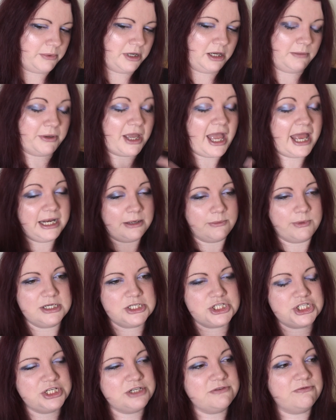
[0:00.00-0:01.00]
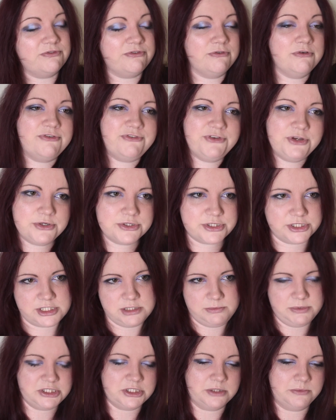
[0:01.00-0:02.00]
by. But anyway, she refuses
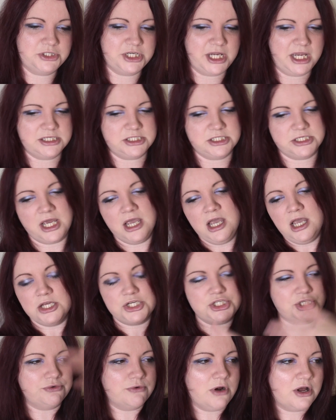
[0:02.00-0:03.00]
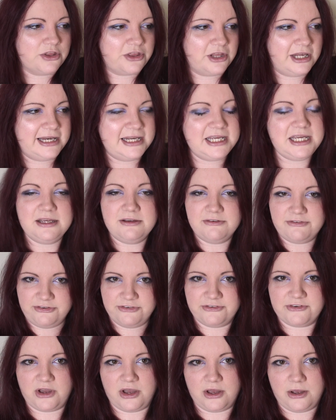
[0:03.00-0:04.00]
to be subjugated. She'd rather
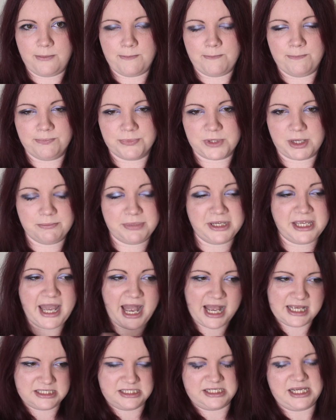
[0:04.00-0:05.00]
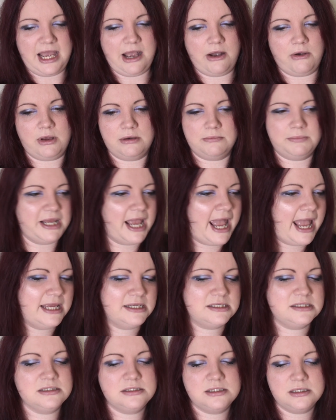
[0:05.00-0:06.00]
leave and be cast out and be
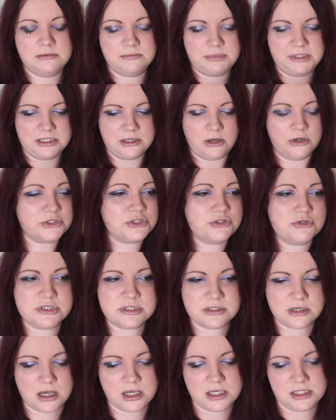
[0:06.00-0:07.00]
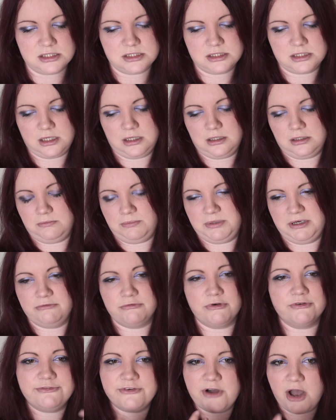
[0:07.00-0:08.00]
hated and be ostracized and be
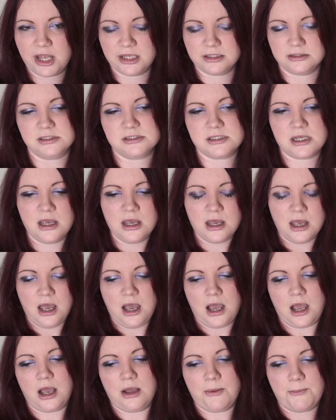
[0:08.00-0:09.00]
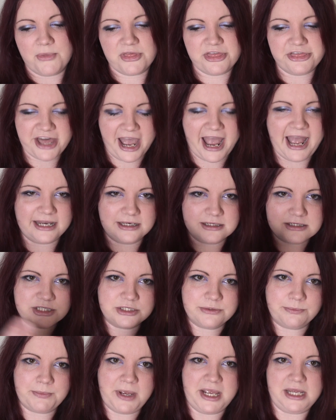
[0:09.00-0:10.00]
reviled than
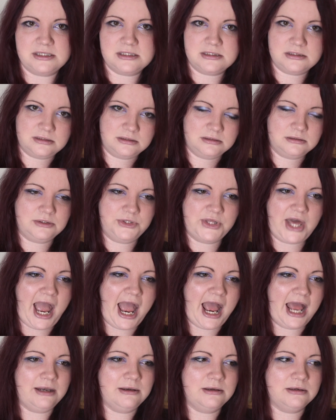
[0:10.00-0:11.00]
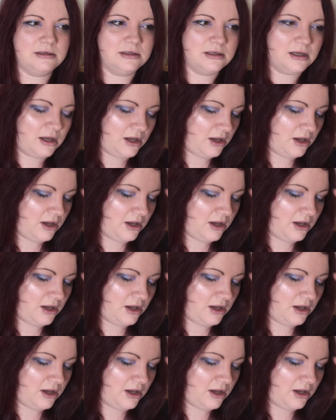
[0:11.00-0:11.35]
submit, than